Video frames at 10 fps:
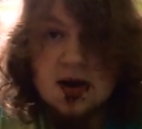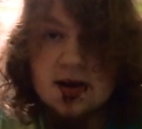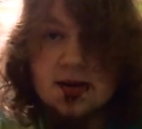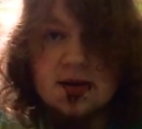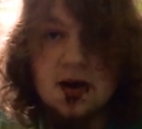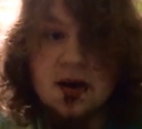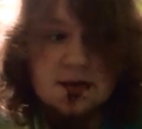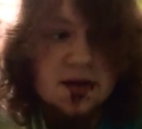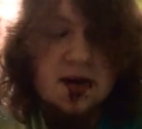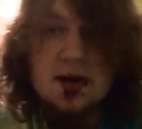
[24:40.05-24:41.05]
This is
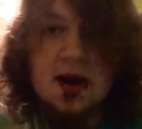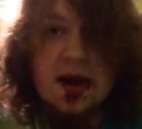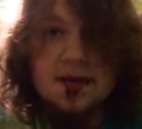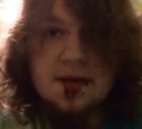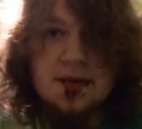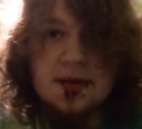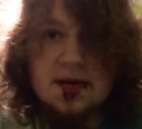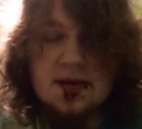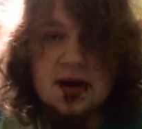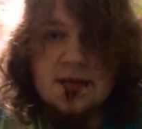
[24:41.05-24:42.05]
awful. I don't know how the fuck I'm gonna get
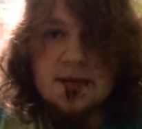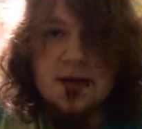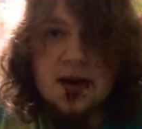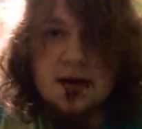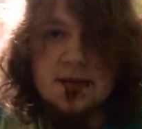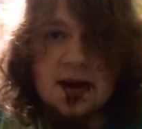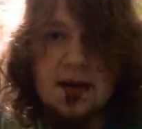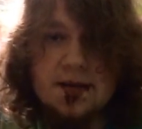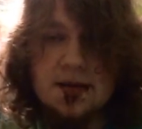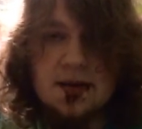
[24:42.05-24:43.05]
this out of my mouth. I'm gonna
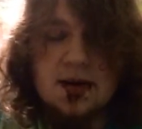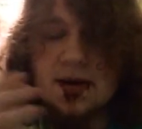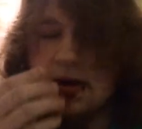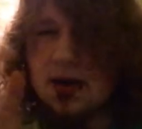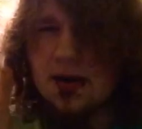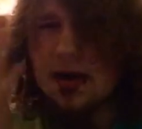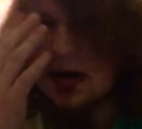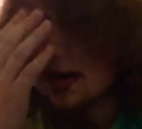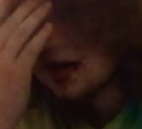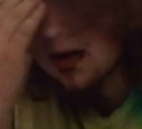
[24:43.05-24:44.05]
have to. Oh
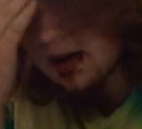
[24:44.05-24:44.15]
god.